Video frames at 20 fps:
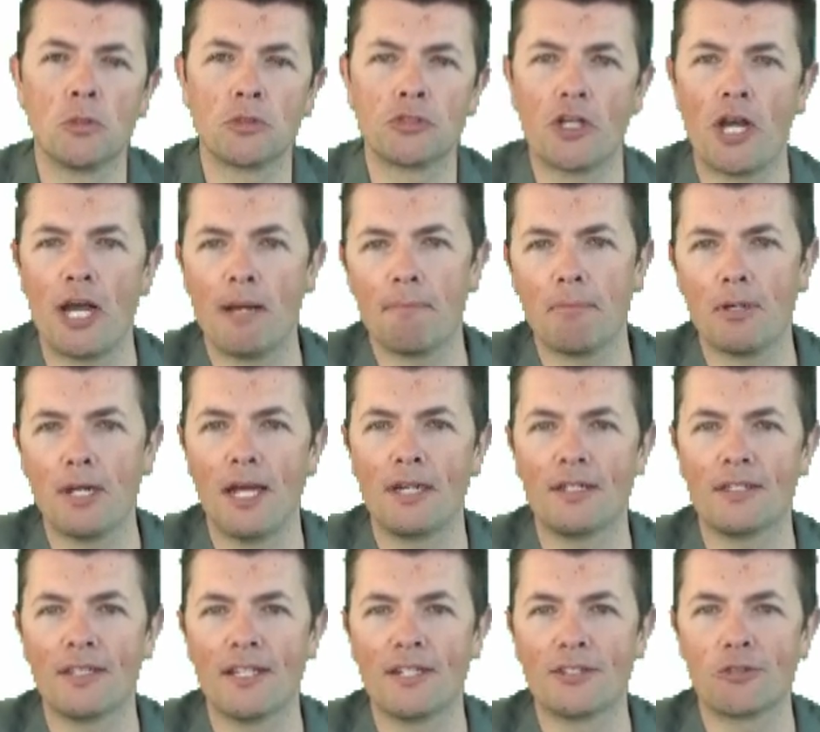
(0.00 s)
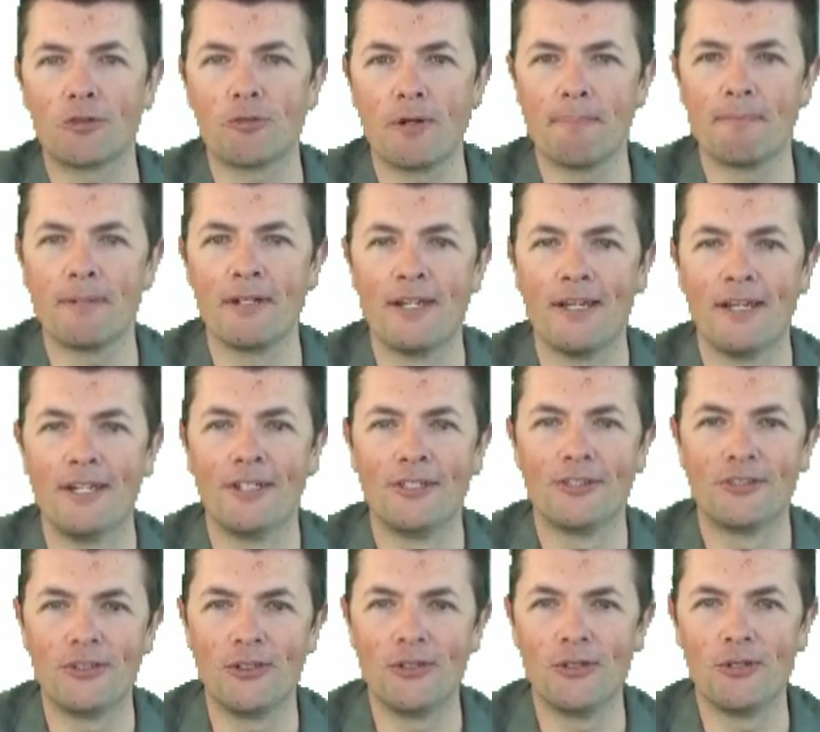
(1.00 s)
more time planning their trip
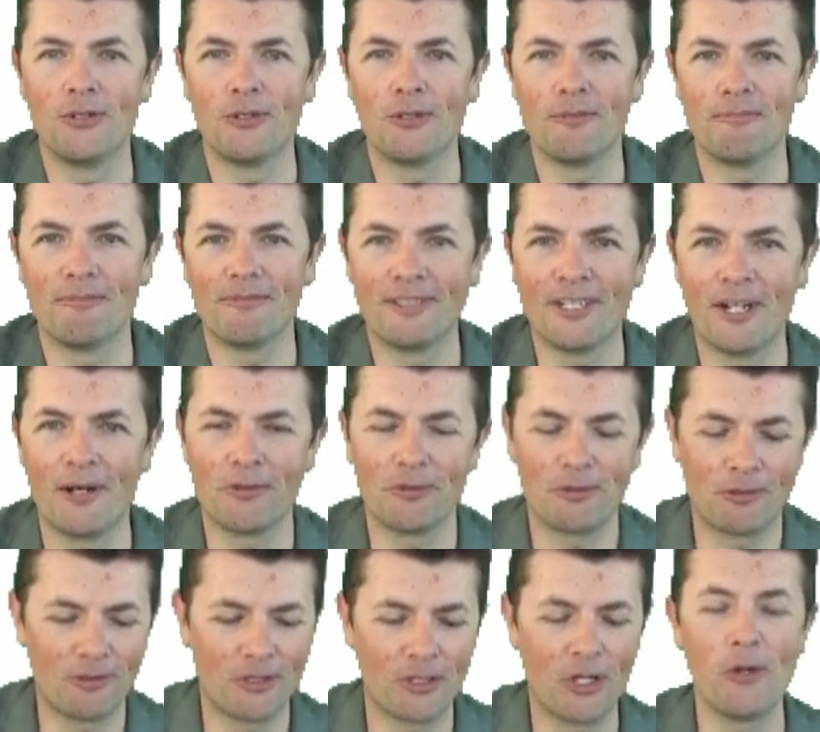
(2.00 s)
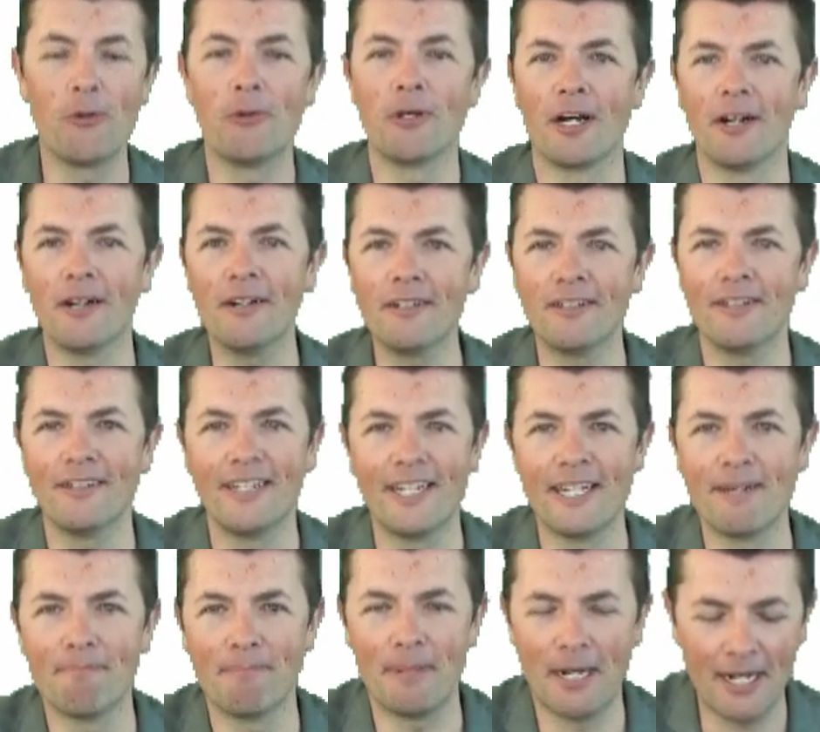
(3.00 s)
to, Kuta
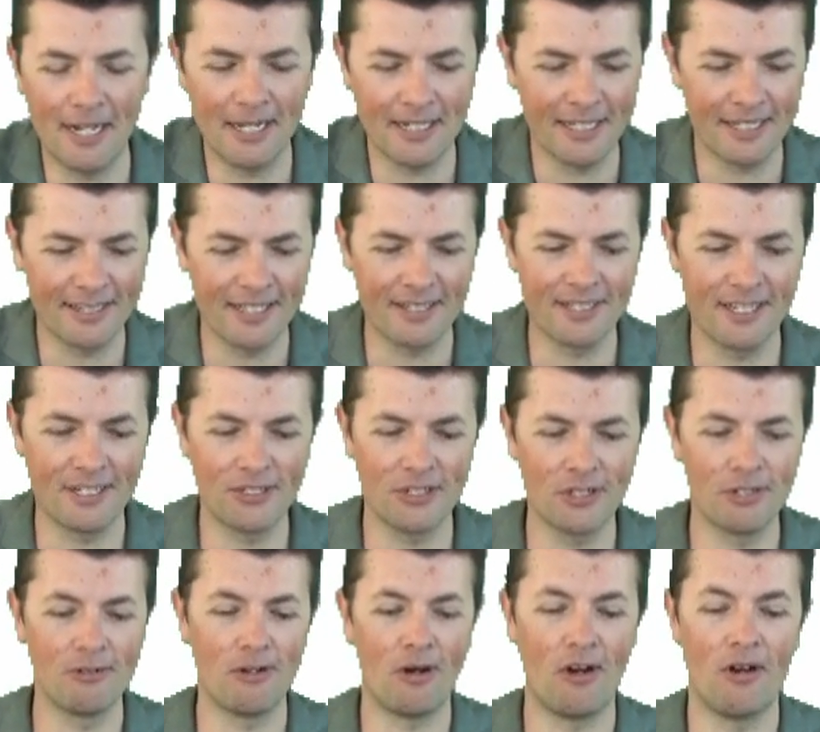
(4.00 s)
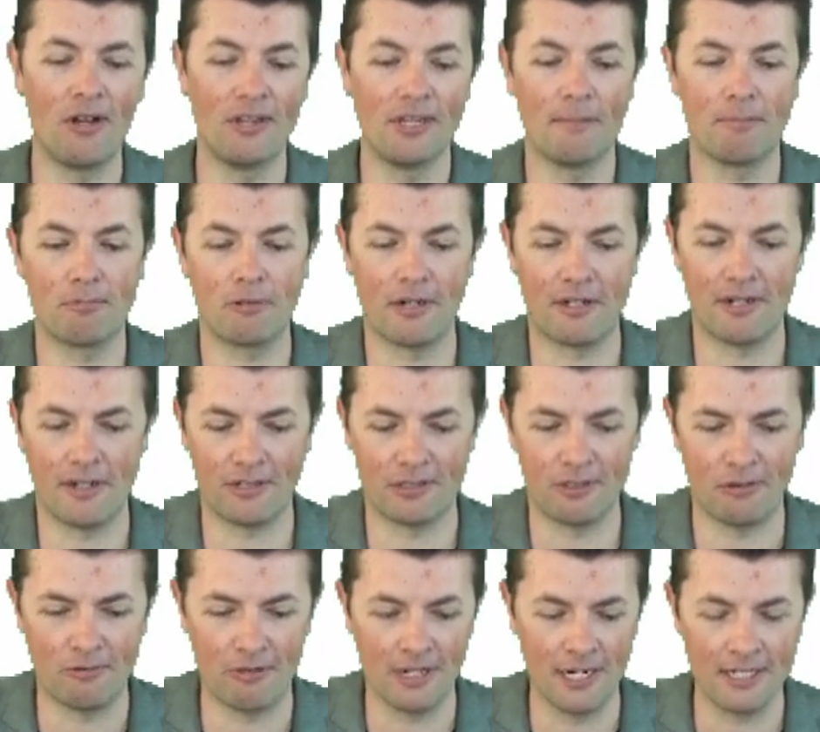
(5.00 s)
in Bali than they do on the
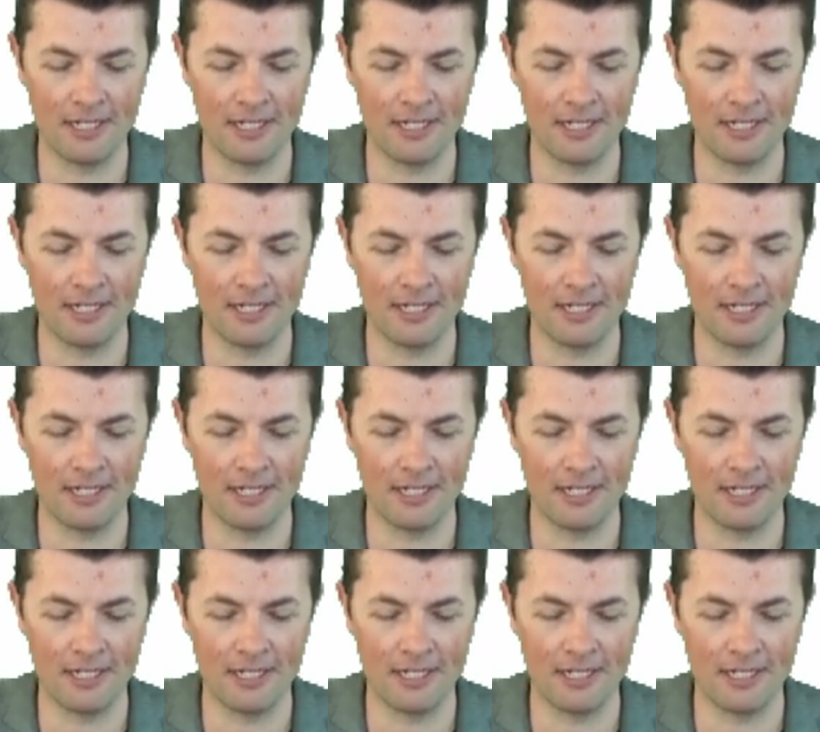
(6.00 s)
products, all